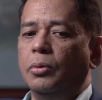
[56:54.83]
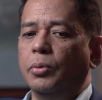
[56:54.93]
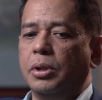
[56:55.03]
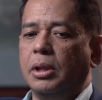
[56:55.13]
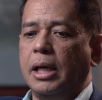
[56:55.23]

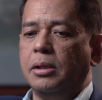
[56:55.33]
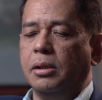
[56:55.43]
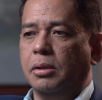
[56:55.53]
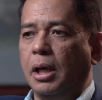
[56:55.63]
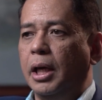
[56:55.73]
was cast
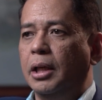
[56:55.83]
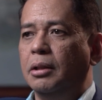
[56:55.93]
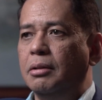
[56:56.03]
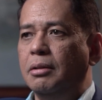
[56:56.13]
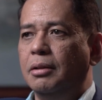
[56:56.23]

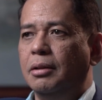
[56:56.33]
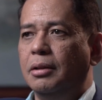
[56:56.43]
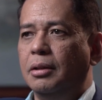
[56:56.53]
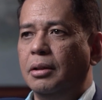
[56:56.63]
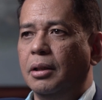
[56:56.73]
aside
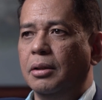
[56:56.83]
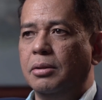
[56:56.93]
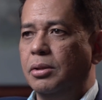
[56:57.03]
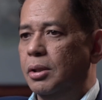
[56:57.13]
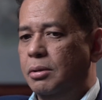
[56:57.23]

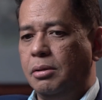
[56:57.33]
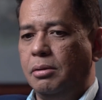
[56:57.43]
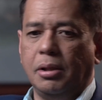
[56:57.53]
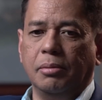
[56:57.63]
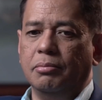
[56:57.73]
as
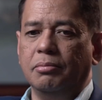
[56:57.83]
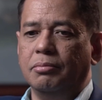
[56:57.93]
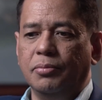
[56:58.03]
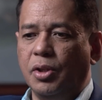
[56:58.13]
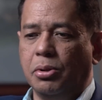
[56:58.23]
just some
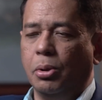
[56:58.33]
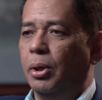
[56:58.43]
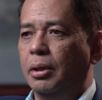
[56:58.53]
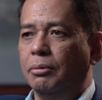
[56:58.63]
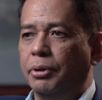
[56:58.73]

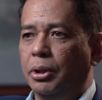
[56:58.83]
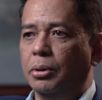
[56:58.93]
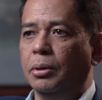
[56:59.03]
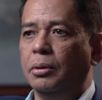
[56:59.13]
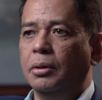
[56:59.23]
historical
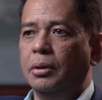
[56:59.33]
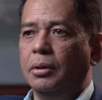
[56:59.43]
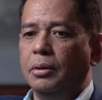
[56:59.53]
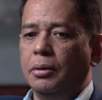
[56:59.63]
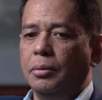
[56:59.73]
figure,
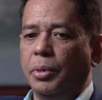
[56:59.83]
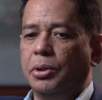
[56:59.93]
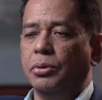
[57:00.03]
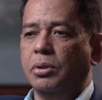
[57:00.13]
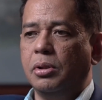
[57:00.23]

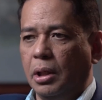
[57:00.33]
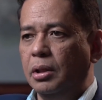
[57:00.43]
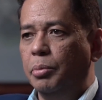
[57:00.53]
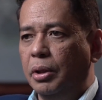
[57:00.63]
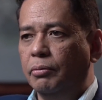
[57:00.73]
but should still
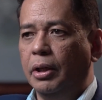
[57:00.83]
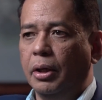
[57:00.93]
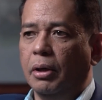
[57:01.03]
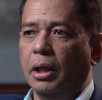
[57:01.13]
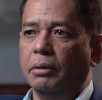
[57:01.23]
have been
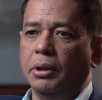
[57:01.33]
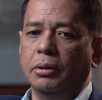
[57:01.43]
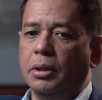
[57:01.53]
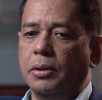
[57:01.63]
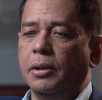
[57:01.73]
very relevant
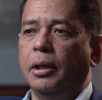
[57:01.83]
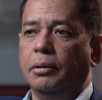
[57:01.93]
to this day.